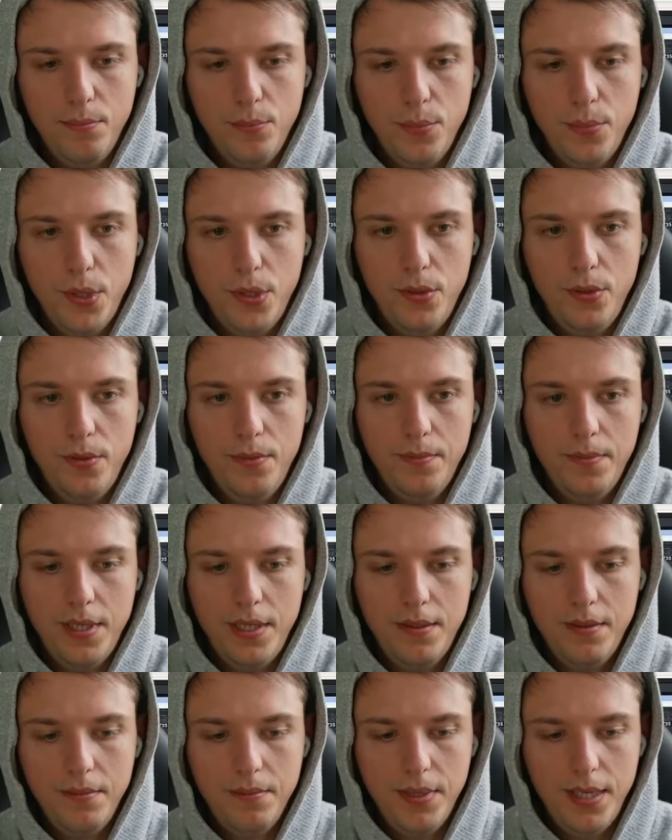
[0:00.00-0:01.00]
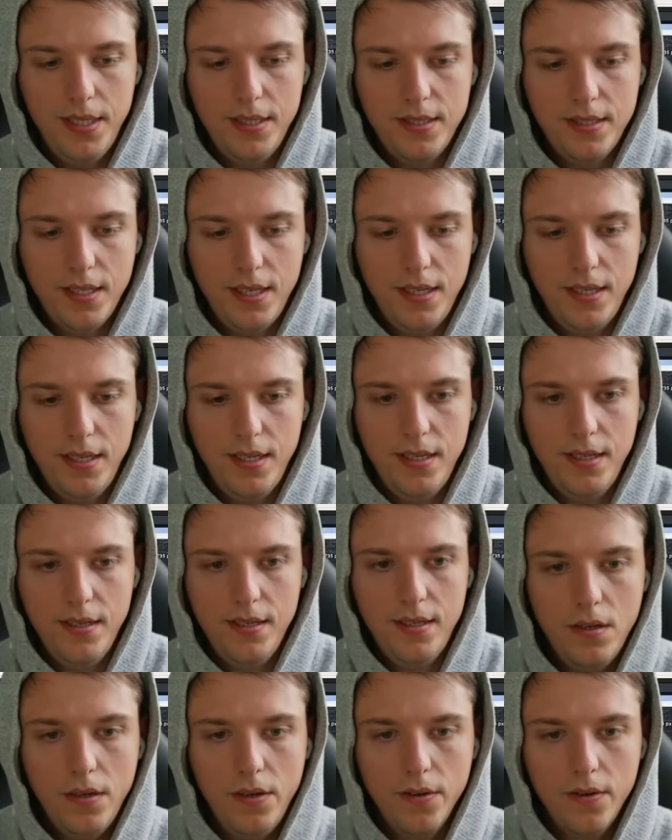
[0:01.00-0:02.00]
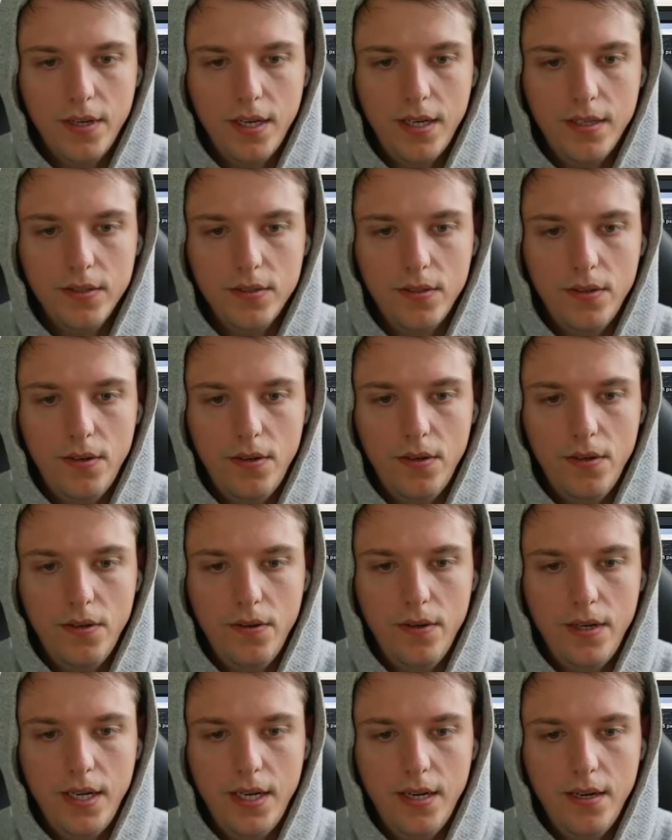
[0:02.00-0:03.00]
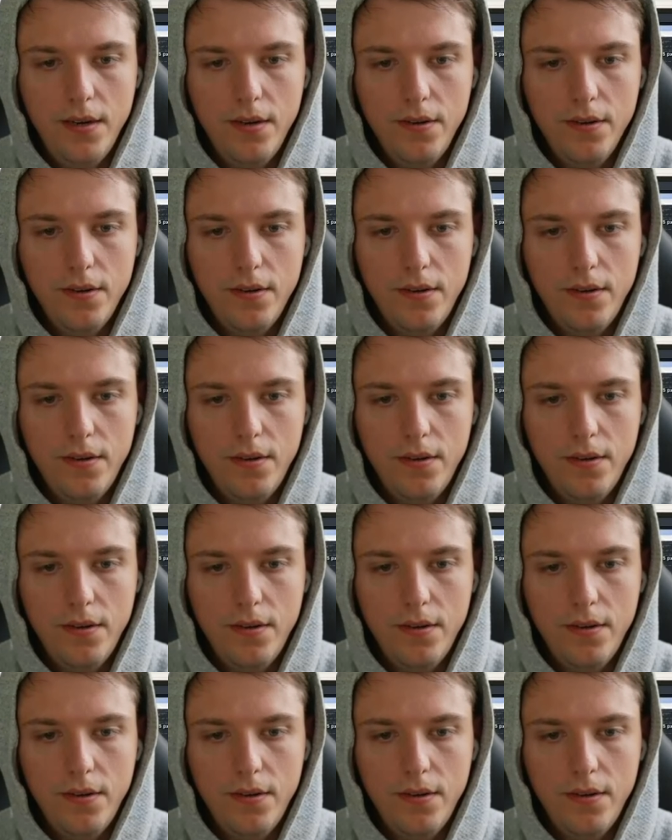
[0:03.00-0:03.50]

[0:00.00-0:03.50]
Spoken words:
Boom, paste that in. Okay, so now